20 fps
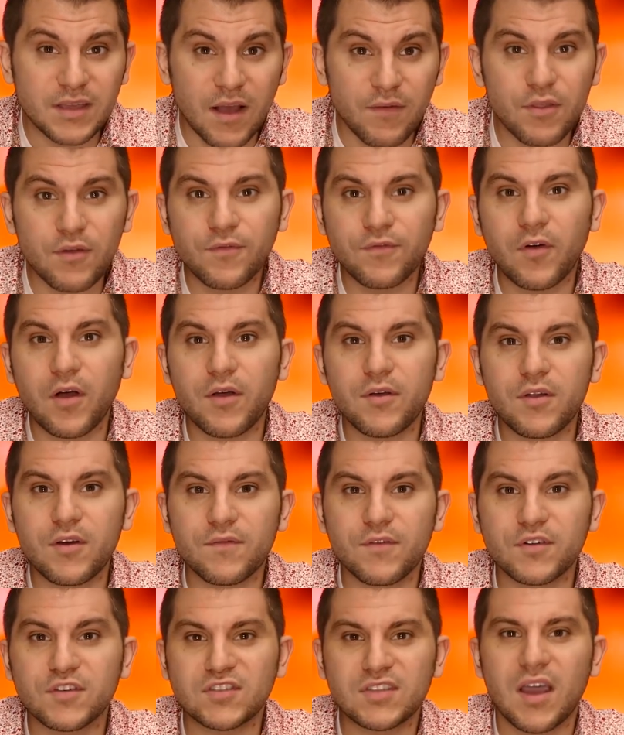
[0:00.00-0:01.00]
of the Fallout
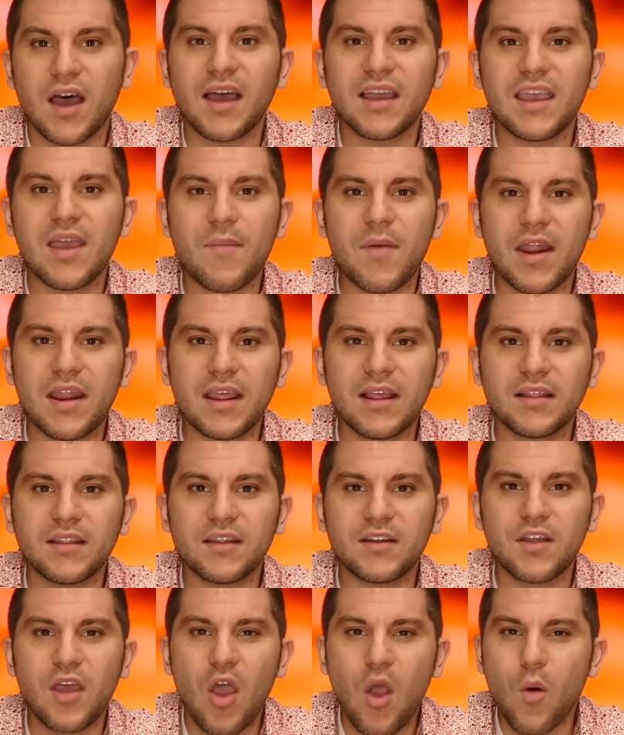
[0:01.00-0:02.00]
universe talking about
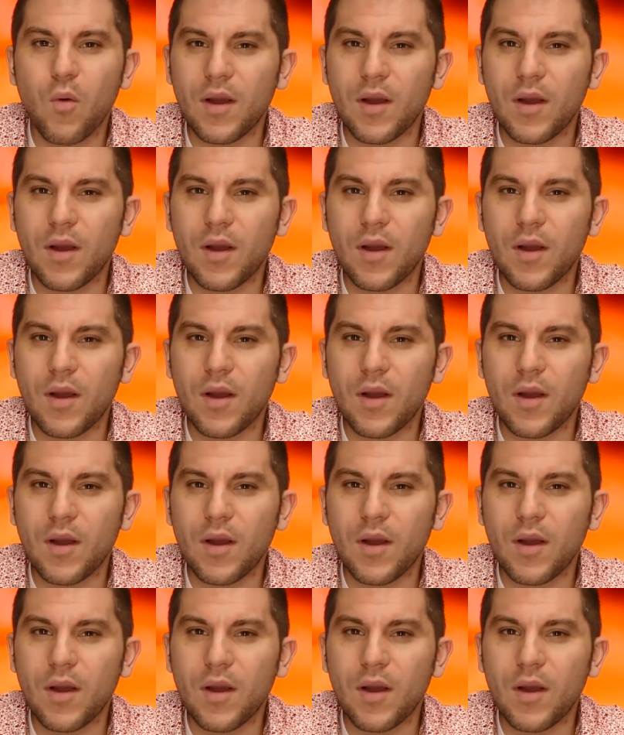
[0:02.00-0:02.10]
England